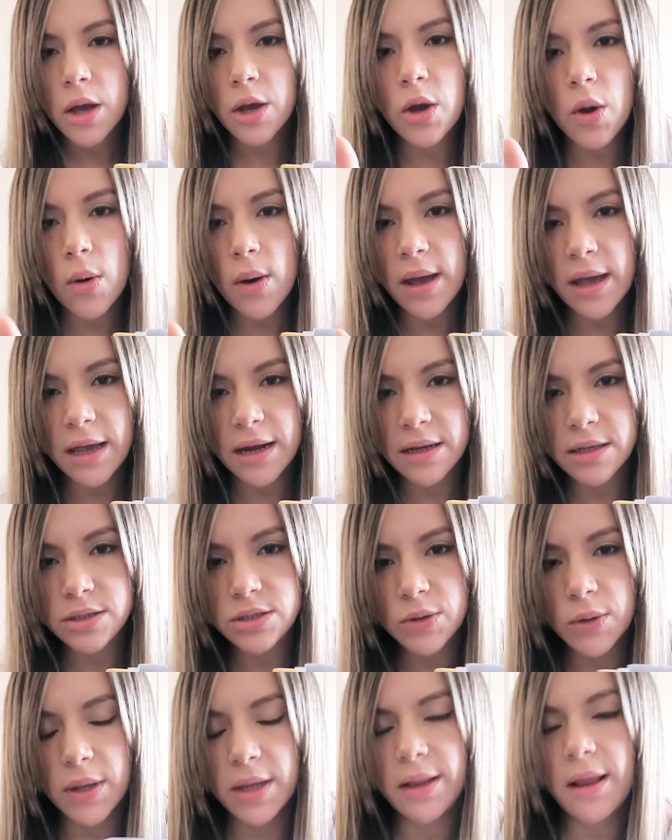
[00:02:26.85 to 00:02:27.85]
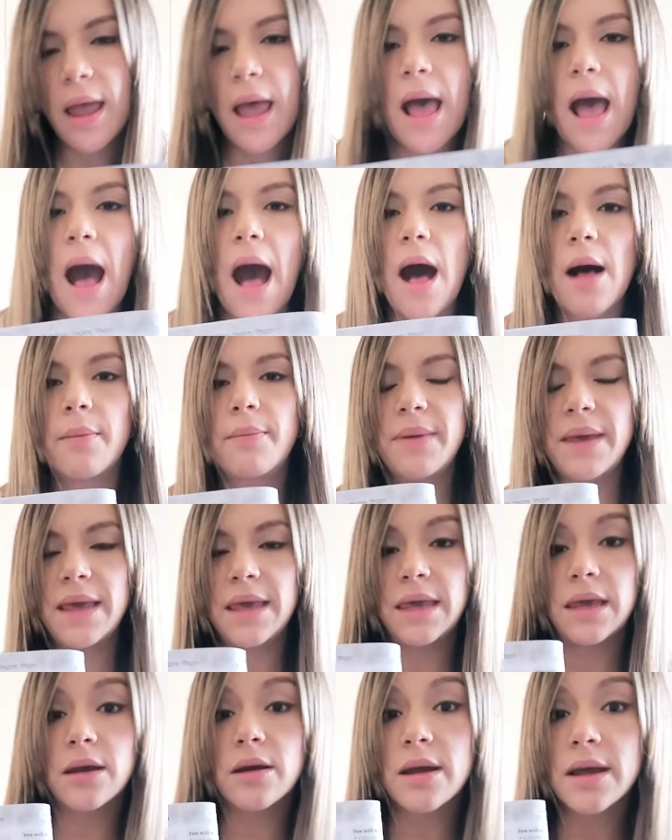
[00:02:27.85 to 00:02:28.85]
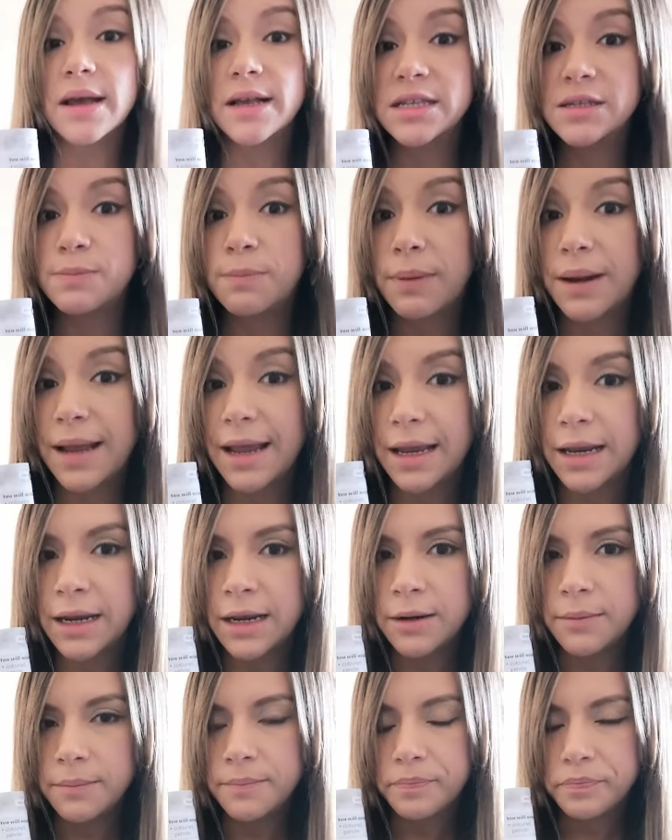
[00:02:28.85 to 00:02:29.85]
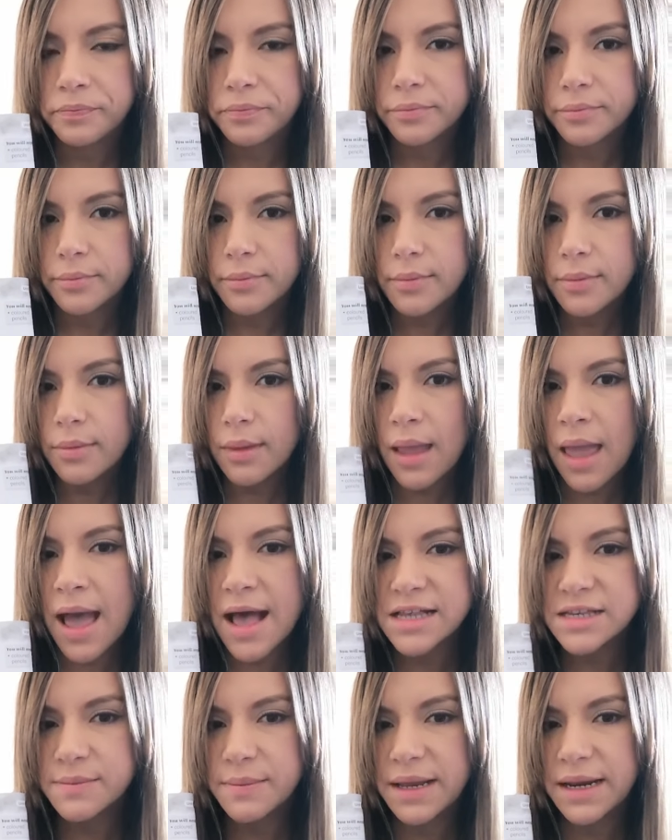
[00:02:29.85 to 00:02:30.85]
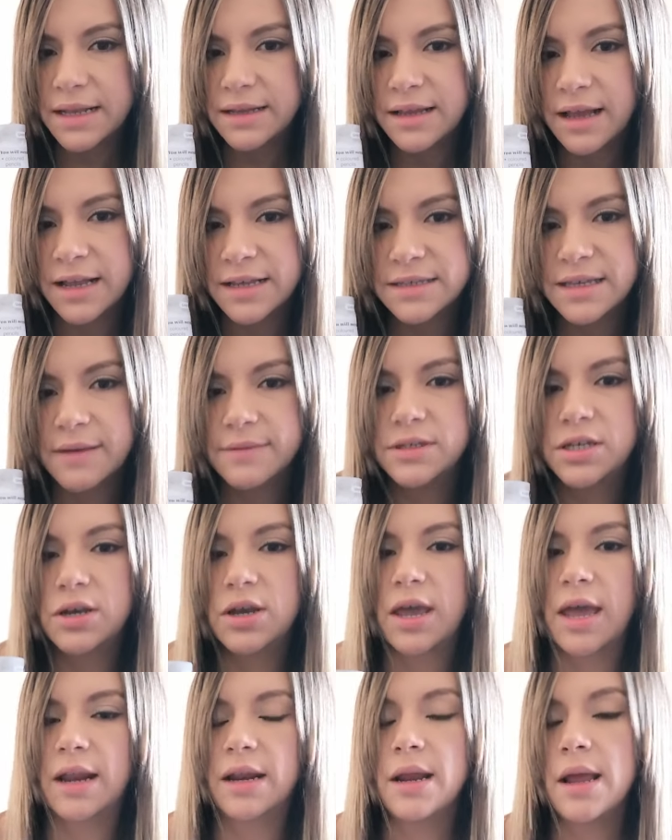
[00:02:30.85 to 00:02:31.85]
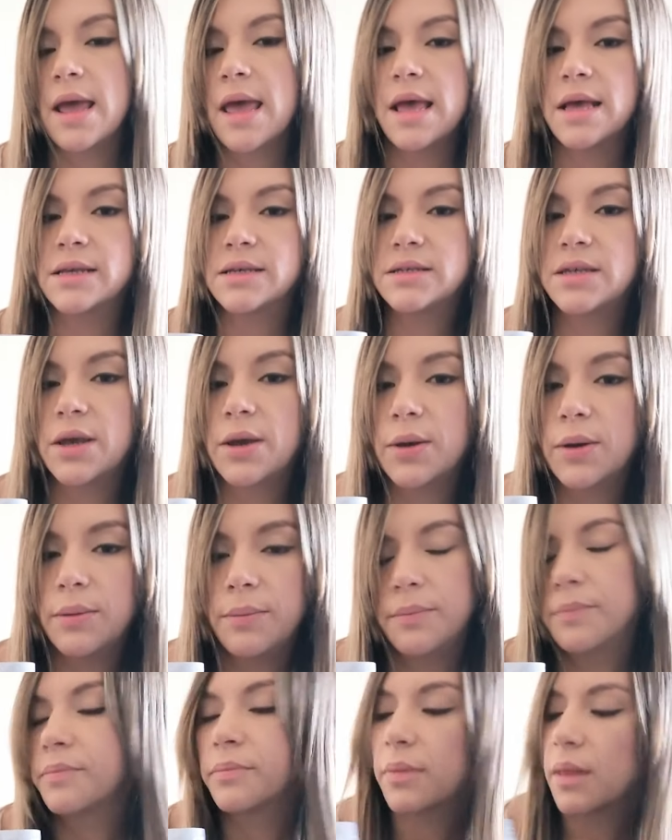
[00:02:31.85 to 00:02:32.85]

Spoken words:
Go ahead and do it. I'll be here explaining as many times as you can. So